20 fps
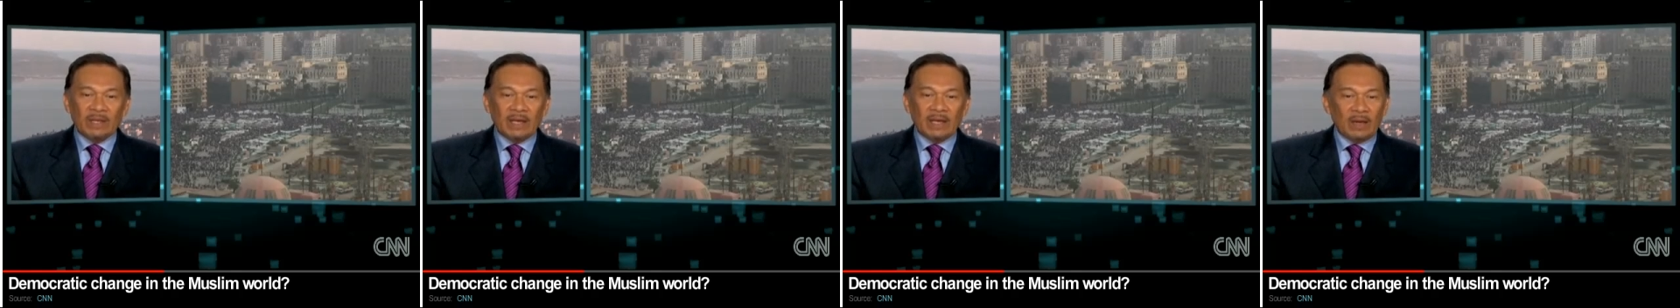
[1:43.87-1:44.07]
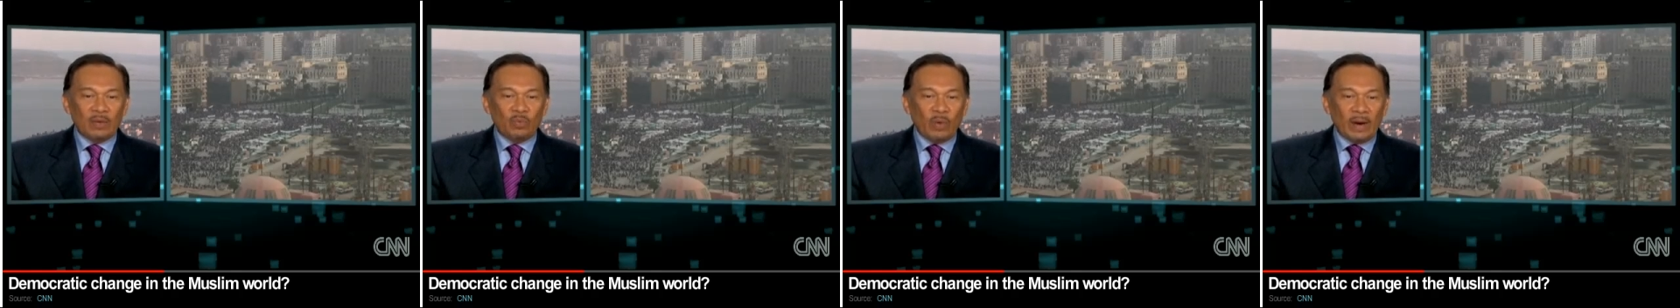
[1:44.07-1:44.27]

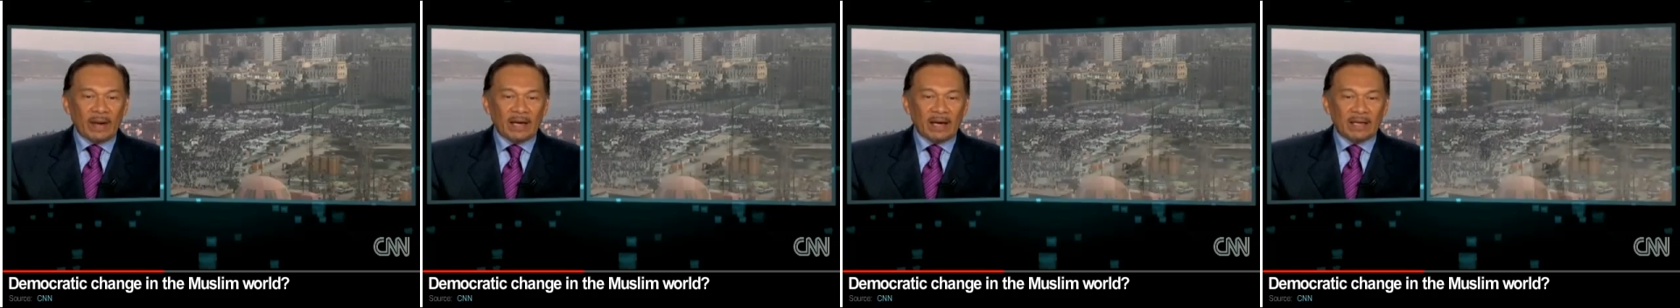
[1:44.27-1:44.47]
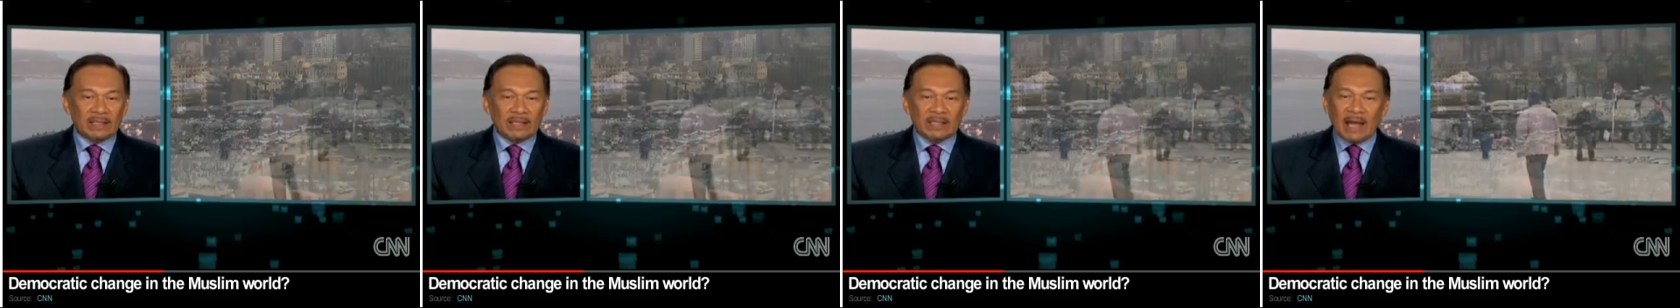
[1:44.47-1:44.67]
and why
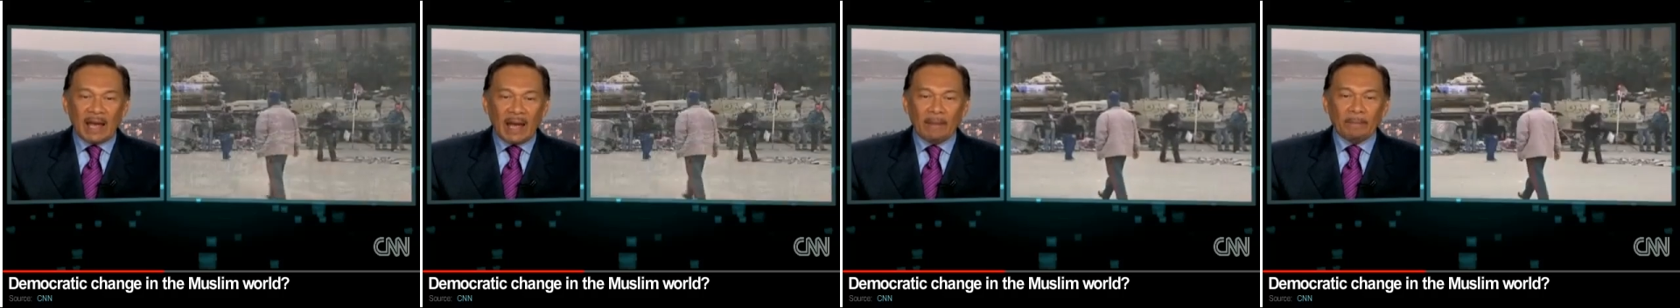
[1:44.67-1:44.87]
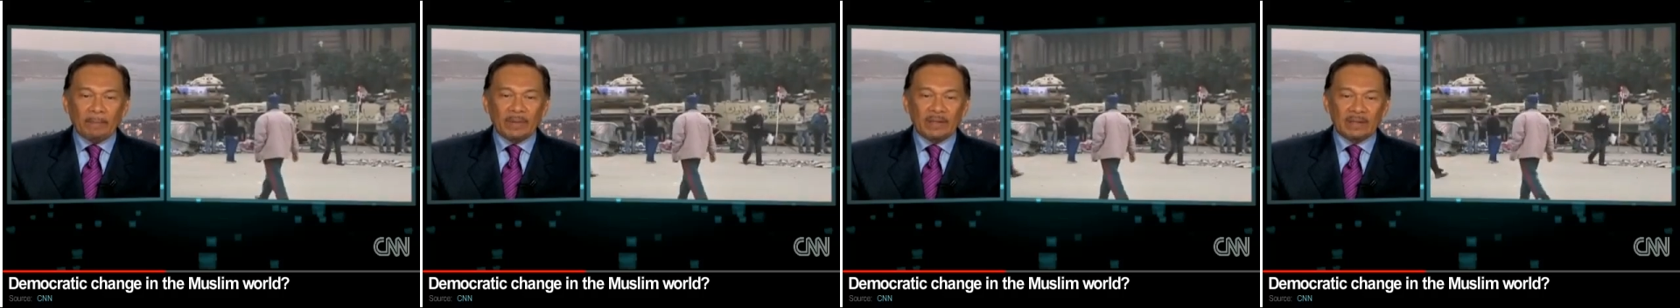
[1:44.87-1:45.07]
can't it
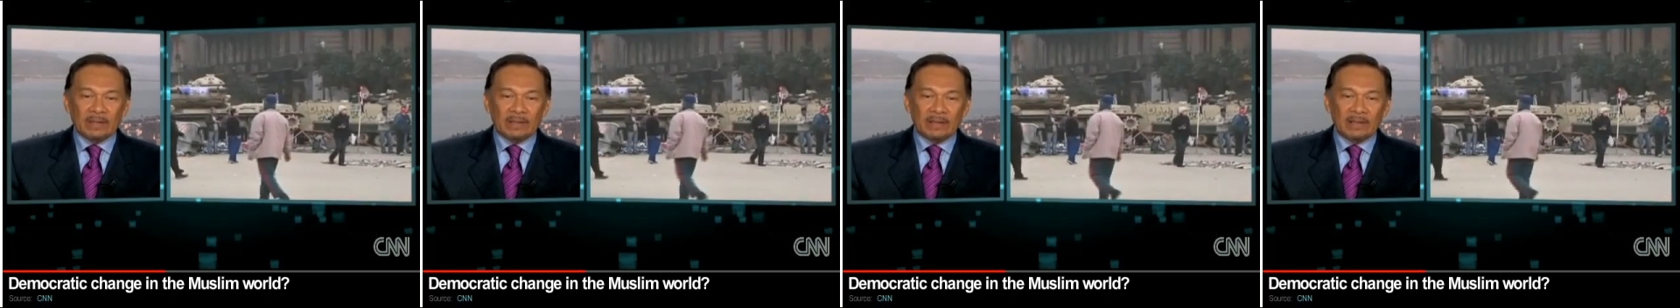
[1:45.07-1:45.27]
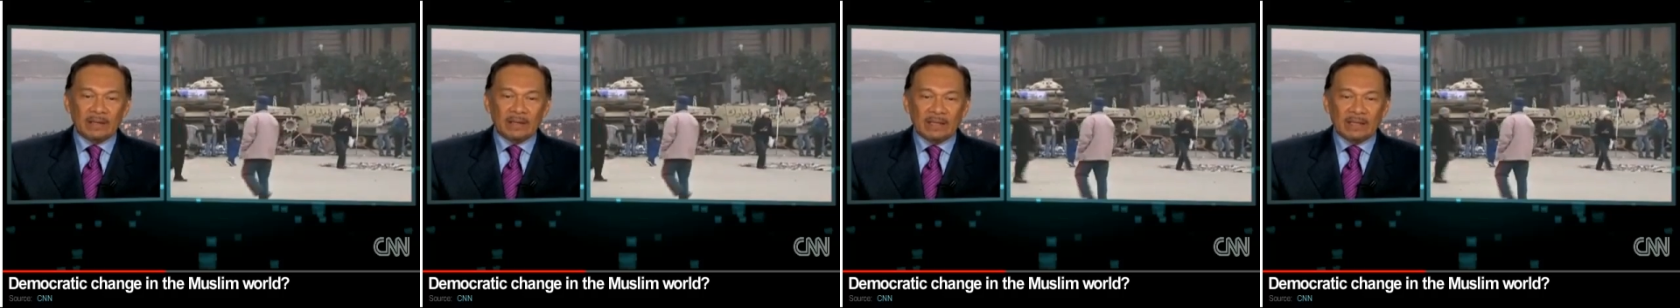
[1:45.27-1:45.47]
happen
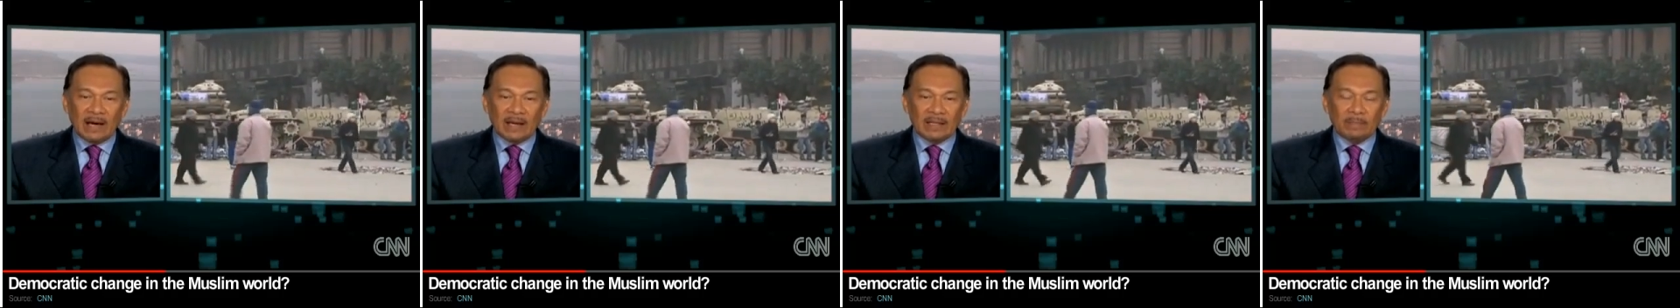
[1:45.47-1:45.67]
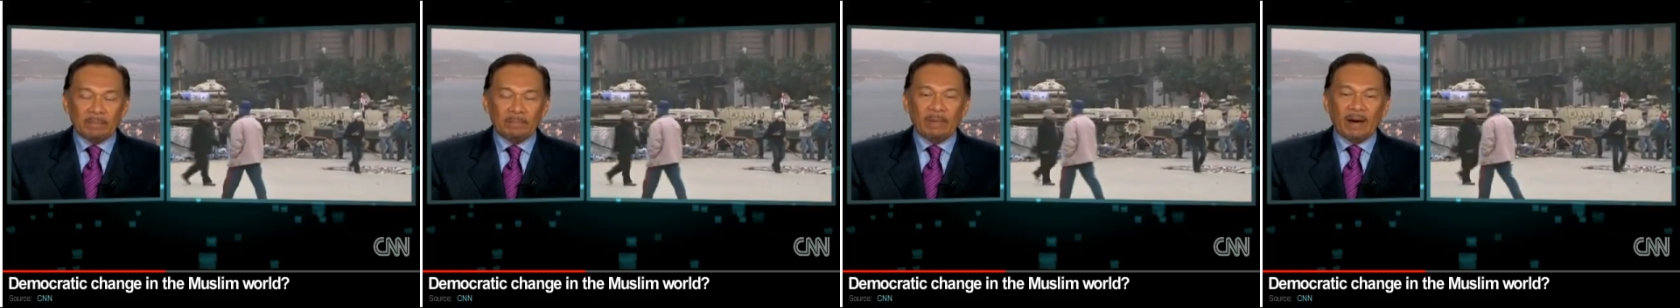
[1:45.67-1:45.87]
in
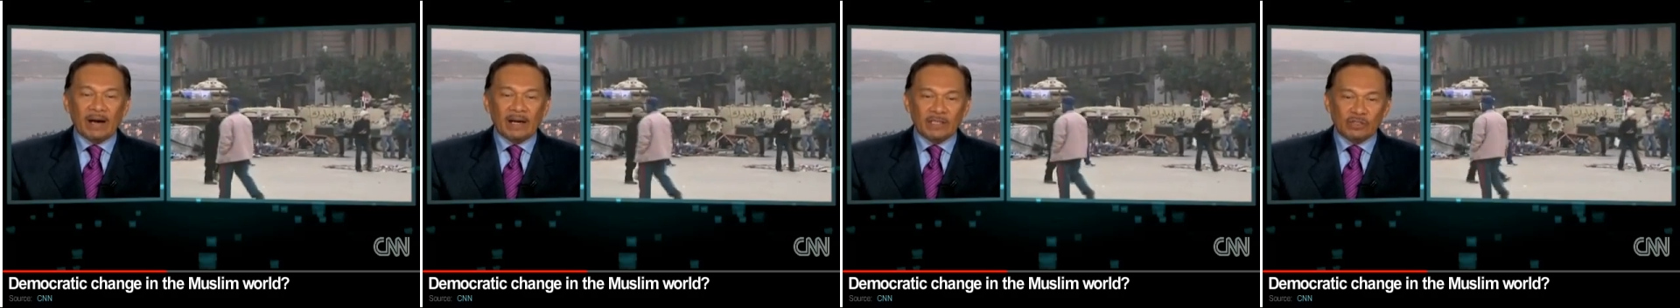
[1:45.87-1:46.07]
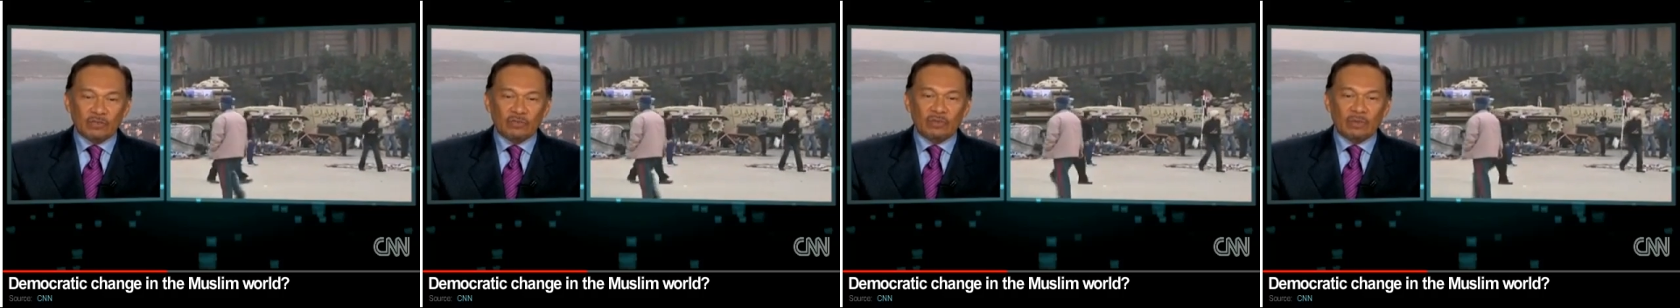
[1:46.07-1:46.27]
other
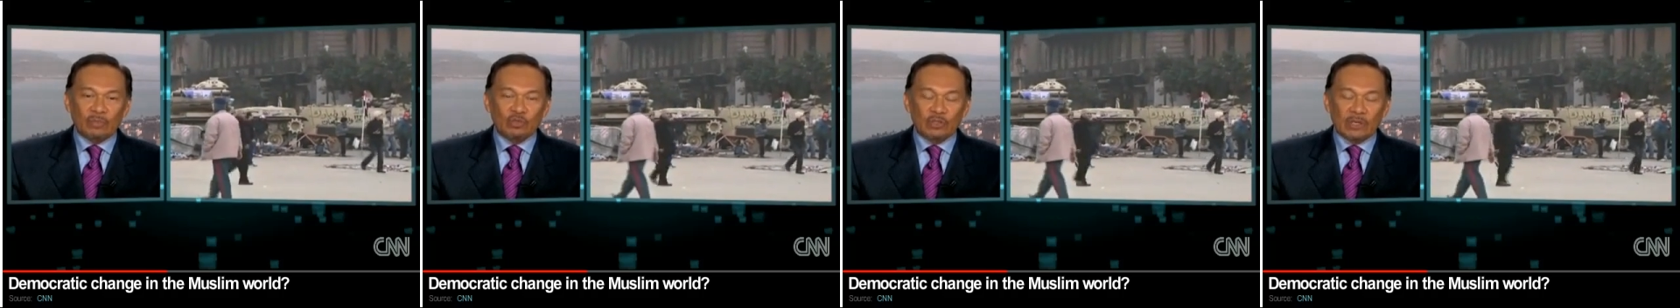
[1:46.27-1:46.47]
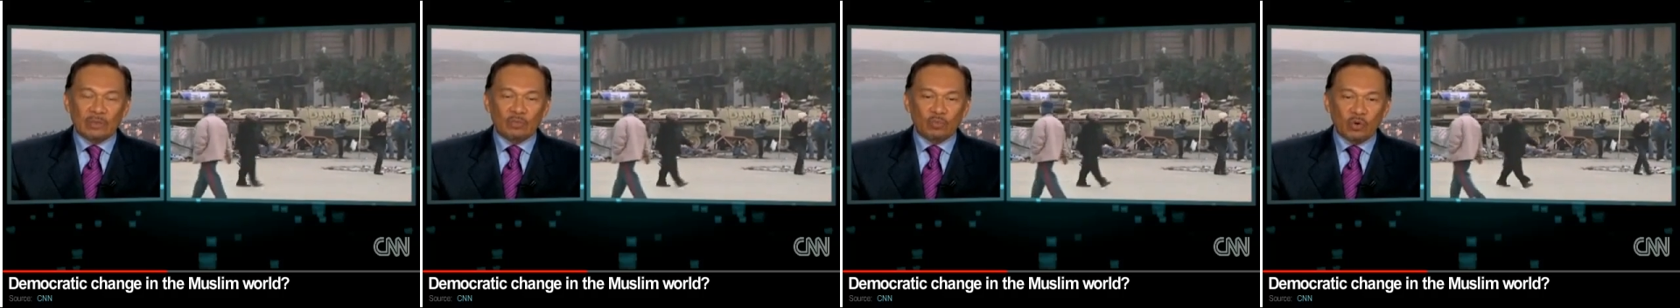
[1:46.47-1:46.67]
parts of the
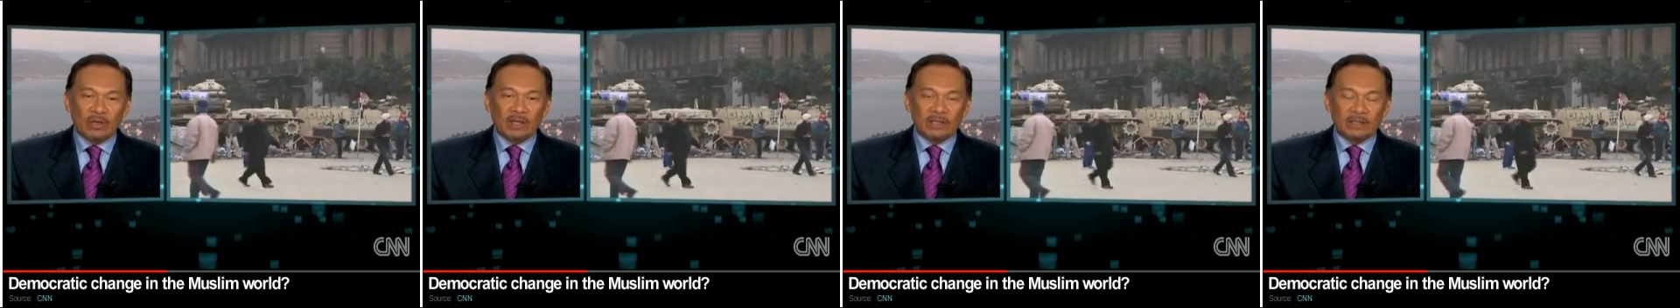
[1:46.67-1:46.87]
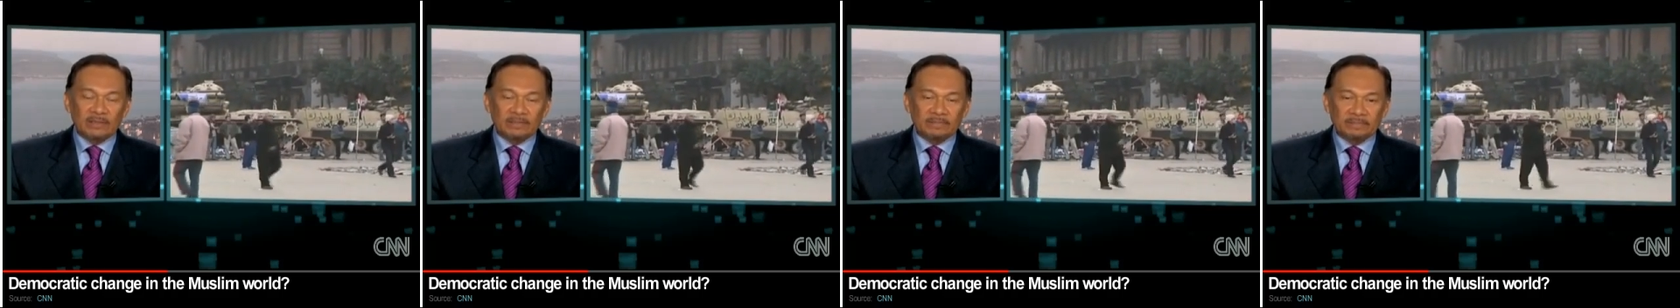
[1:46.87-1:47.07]
Muslim world.